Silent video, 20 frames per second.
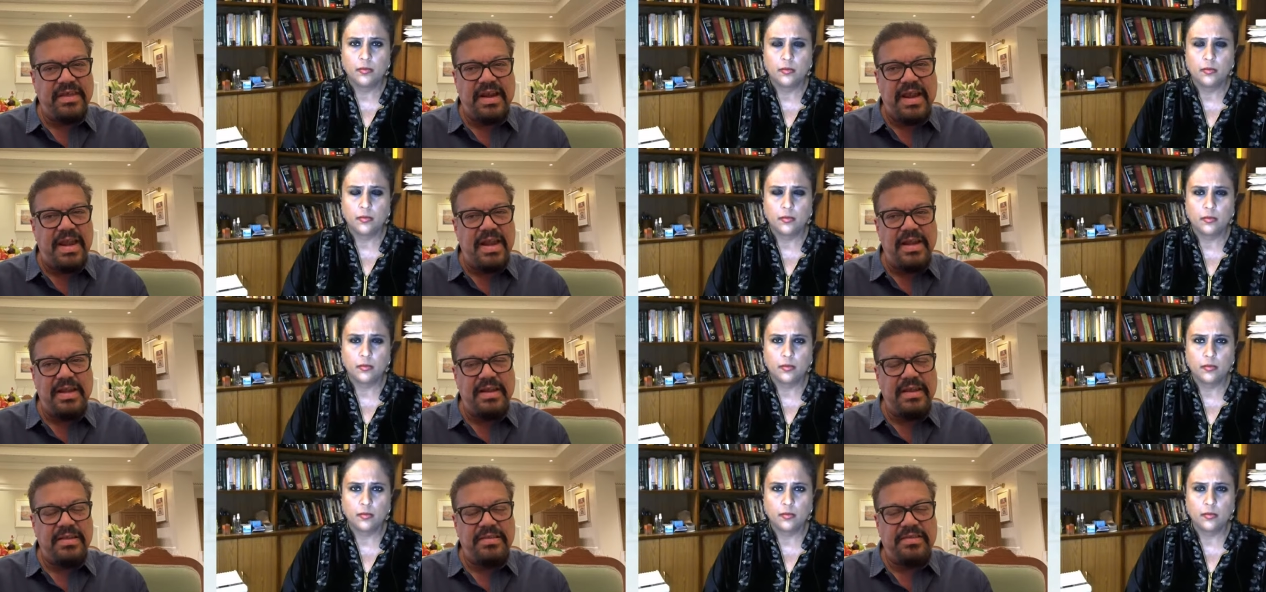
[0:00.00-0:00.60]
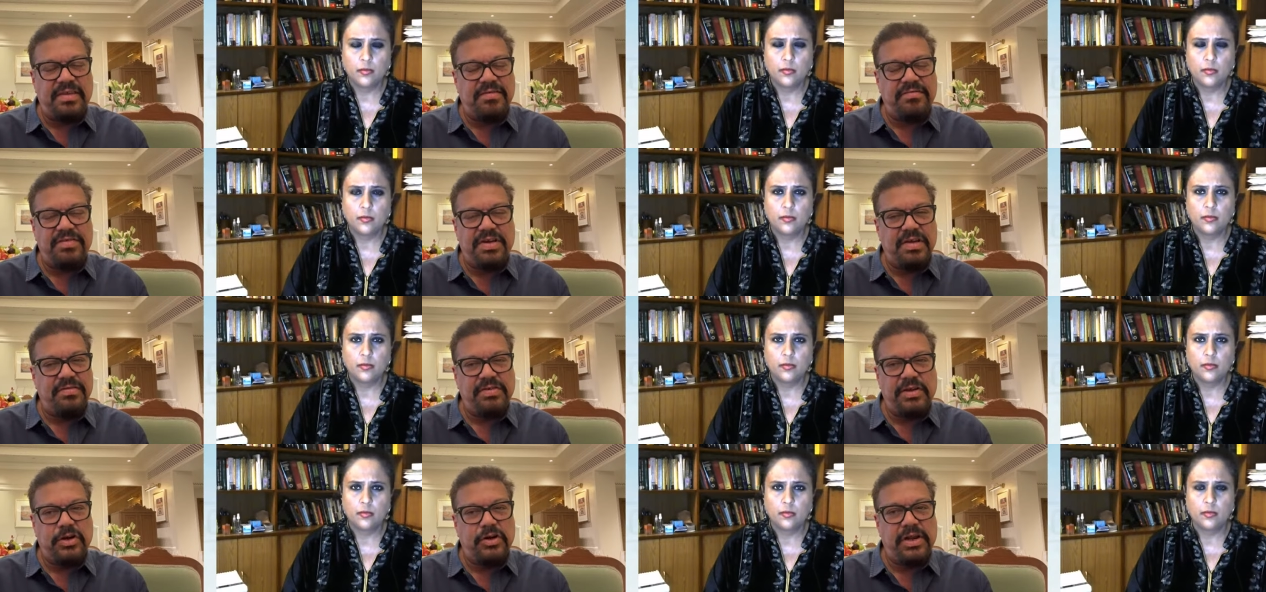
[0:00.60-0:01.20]
Speaker 1: that Indians have
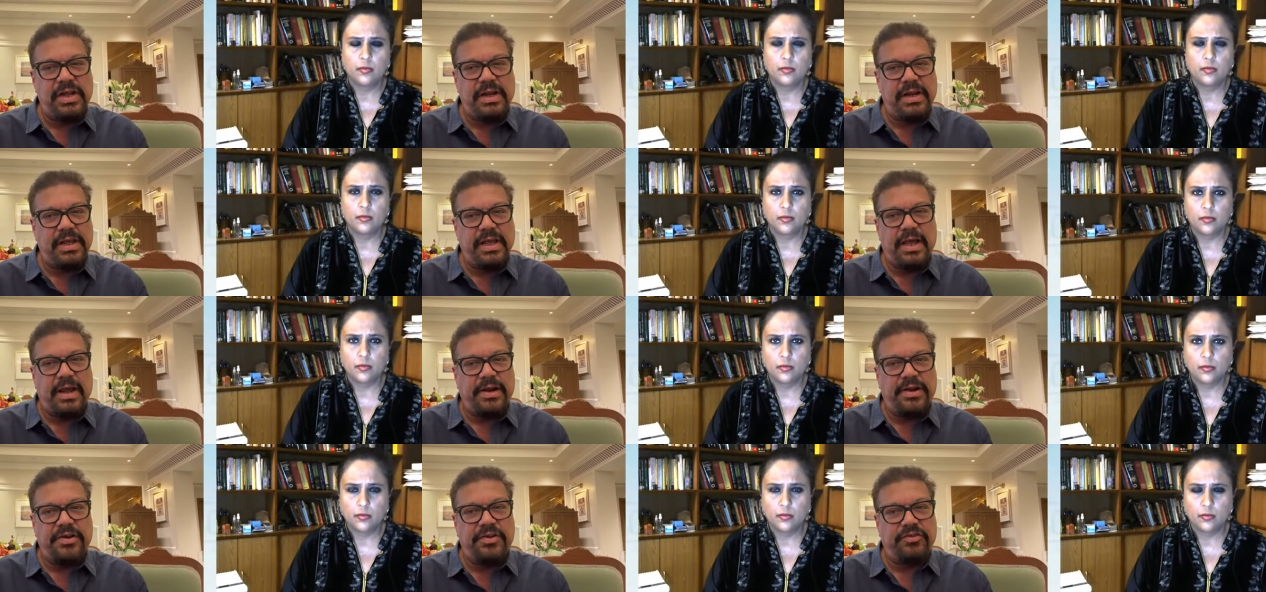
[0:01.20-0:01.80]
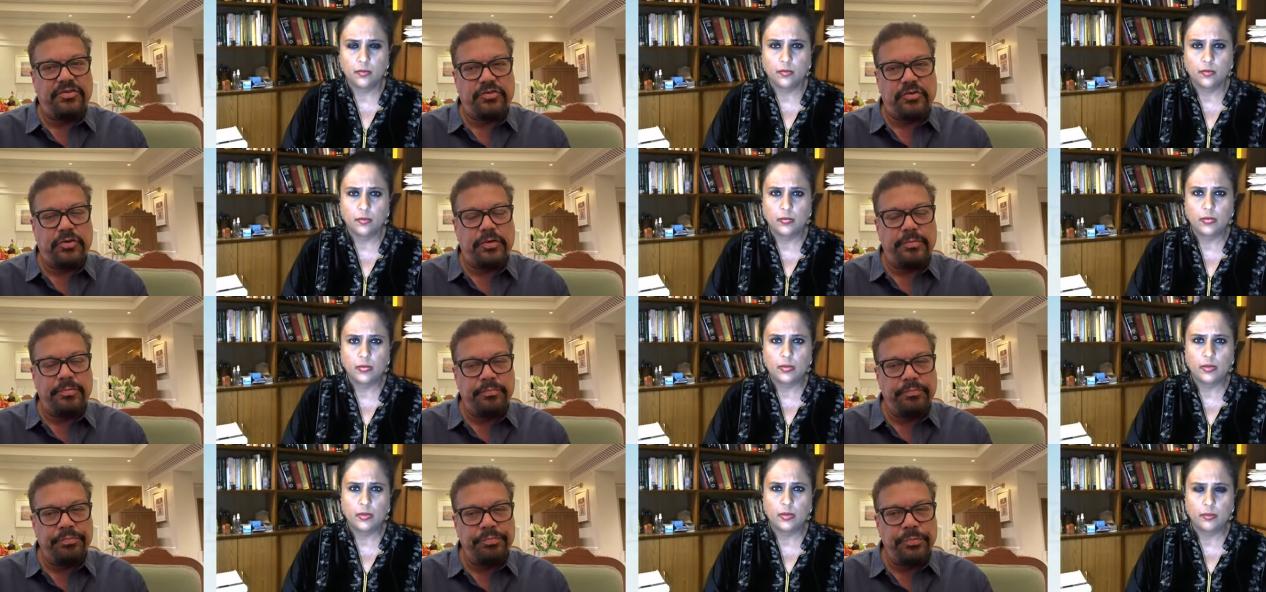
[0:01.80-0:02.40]
never really
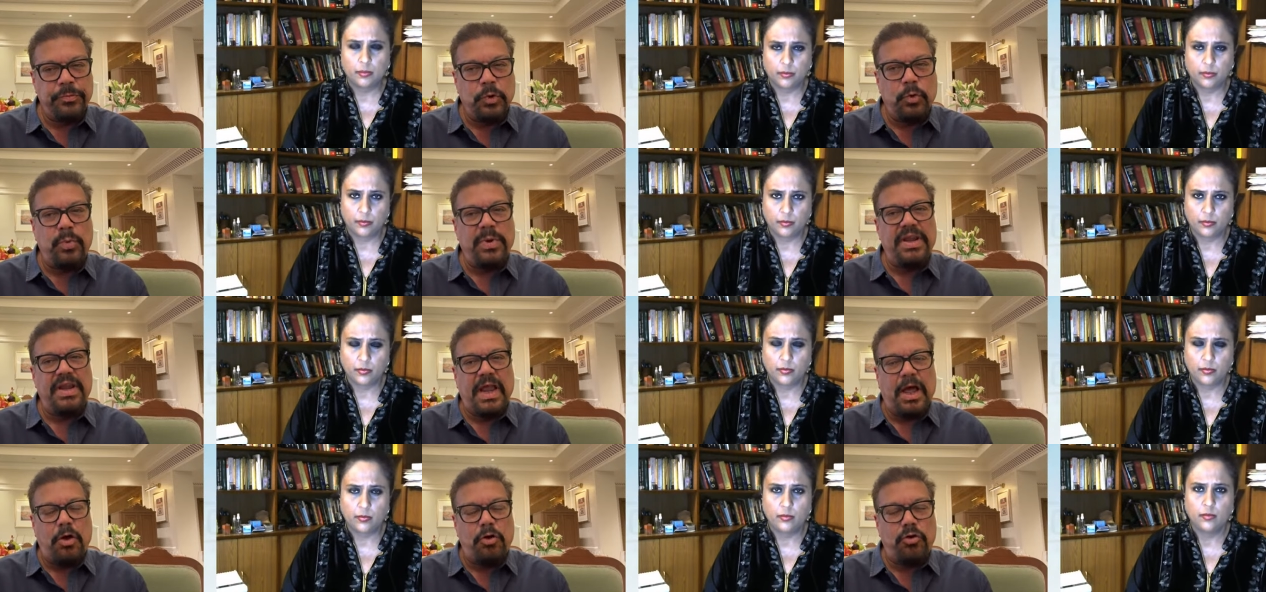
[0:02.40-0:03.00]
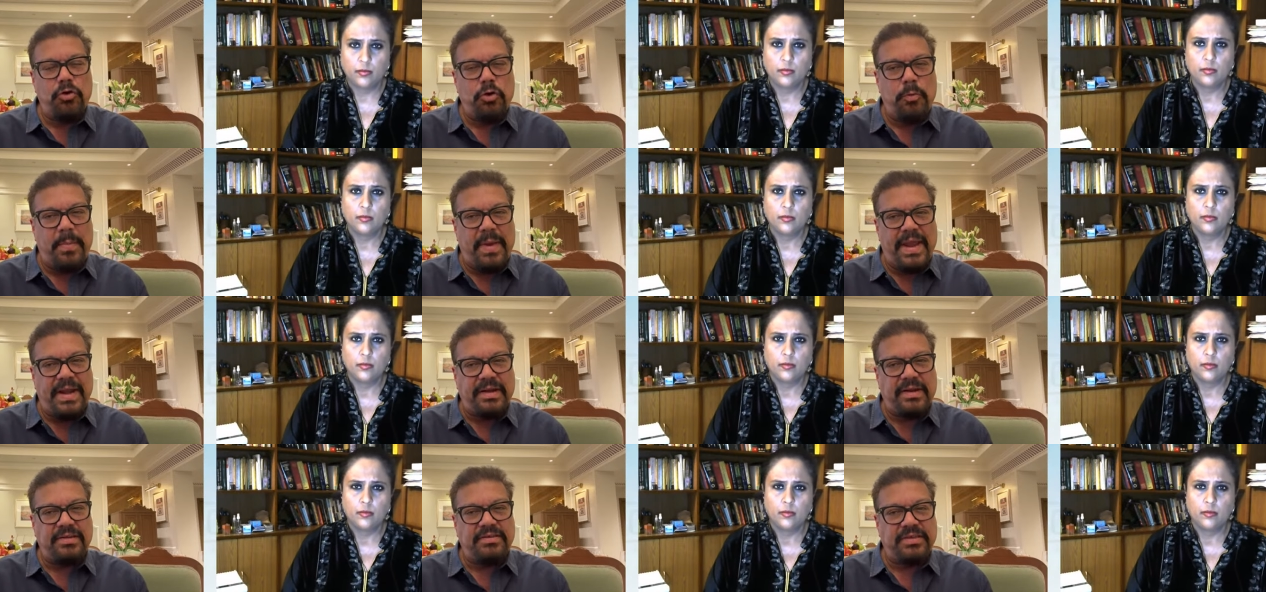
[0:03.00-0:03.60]
understood. We now
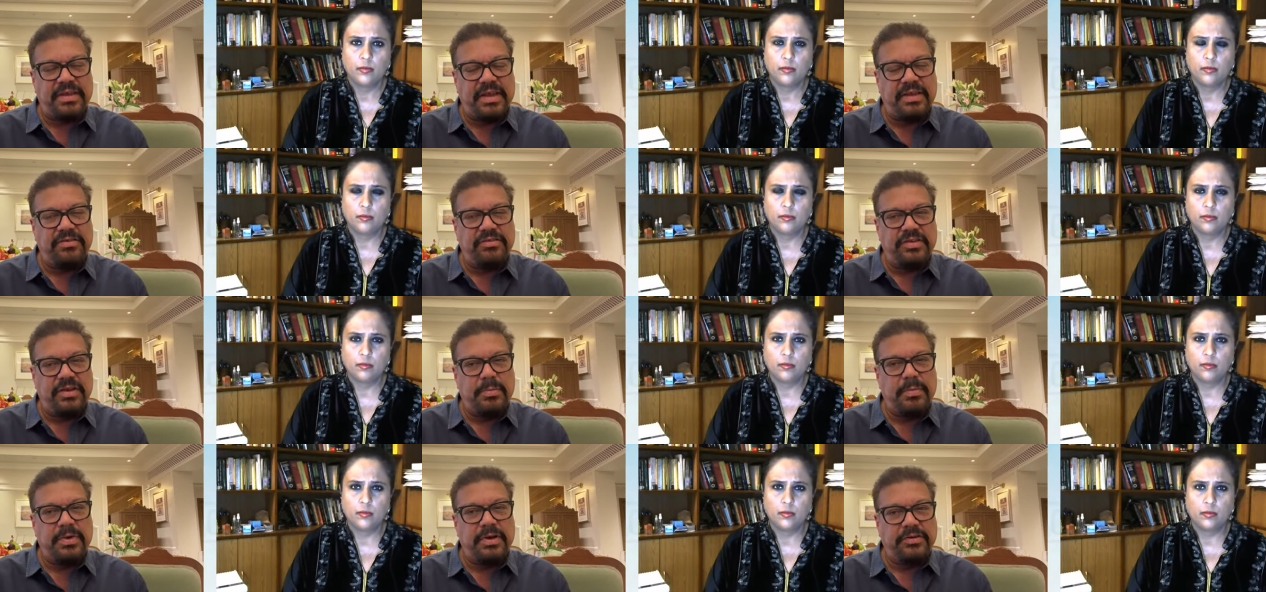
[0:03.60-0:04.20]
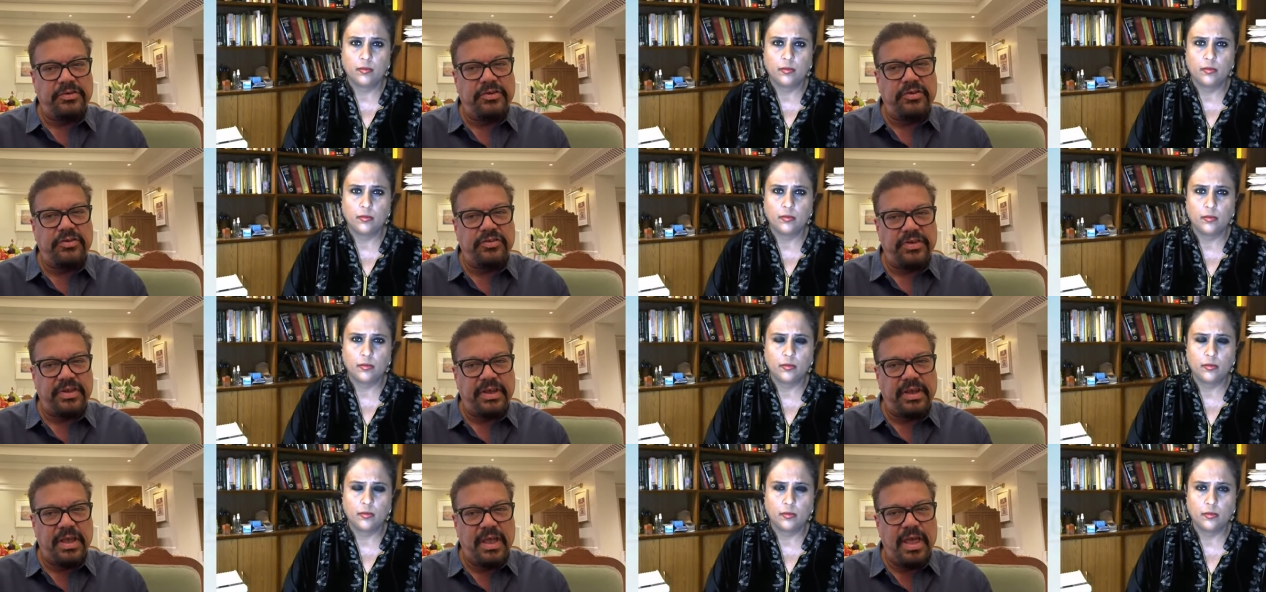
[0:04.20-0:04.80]
romanticize the
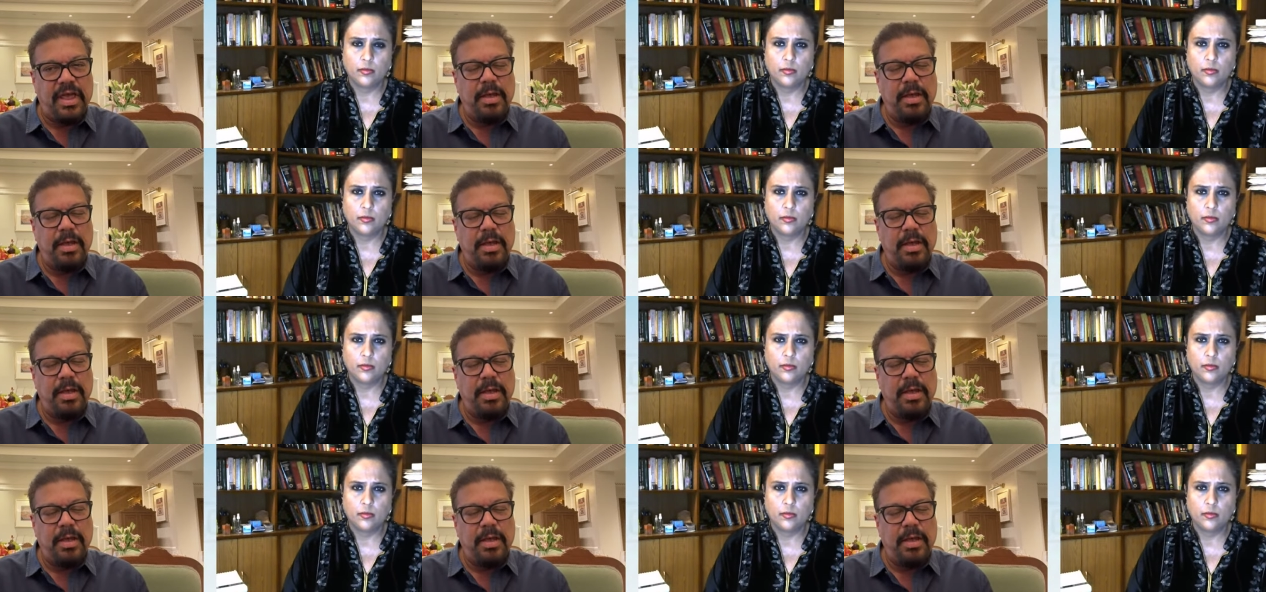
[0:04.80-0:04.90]
emergency,